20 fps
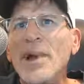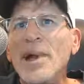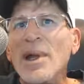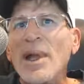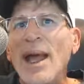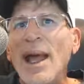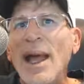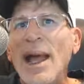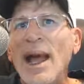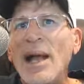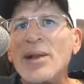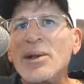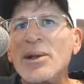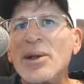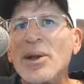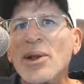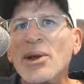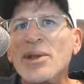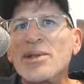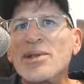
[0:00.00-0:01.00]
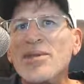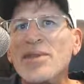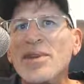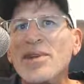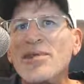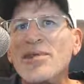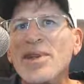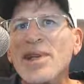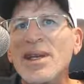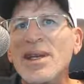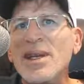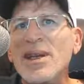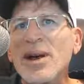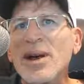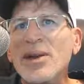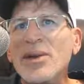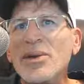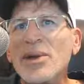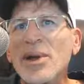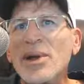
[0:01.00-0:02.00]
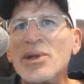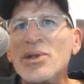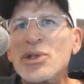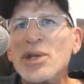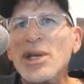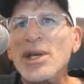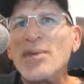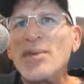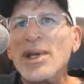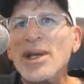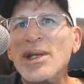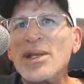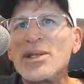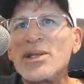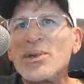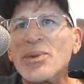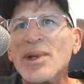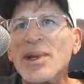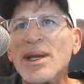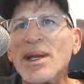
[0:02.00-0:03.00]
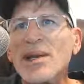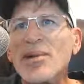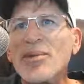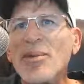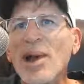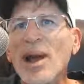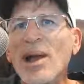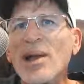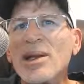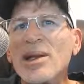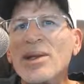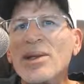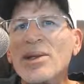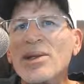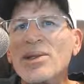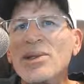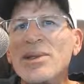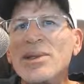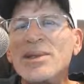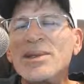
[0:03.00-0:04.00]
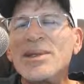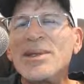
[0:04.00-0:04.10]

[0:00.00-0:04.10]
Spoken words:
Allen lost 1,500 on GME this week, and he rarely loses.